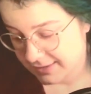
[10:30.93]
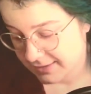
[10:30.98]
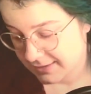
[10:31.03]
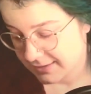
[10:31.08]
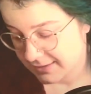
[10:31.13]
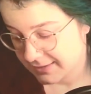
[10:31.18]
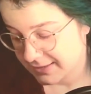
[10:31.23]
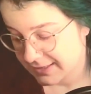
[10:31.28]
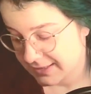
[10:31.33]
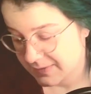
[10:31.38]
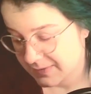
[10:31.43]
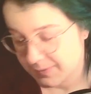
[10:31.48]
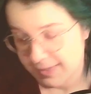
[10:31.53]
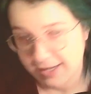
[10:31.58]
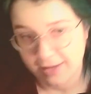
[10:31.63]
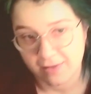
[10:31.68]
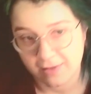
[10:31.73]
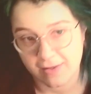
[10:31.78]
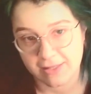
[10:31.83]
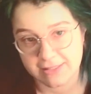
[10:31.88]
Just
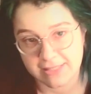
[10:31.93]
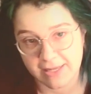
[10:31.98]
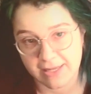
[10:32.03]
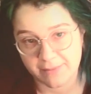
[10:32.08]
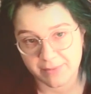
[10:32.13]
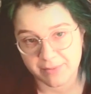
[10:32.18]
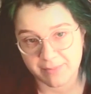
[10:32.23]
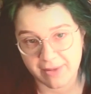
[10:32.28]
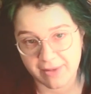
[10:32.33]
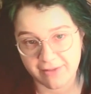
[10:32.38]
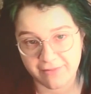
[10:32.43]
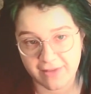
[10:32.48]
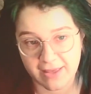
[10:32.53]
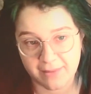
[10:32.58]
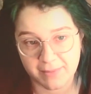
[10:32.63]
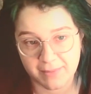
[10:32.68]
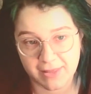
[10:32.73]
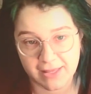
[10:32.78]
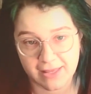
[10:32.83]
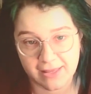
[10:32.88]
spending a lot of time with my
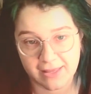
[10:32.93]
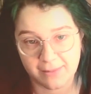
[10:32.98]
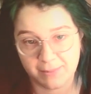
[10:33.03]
family,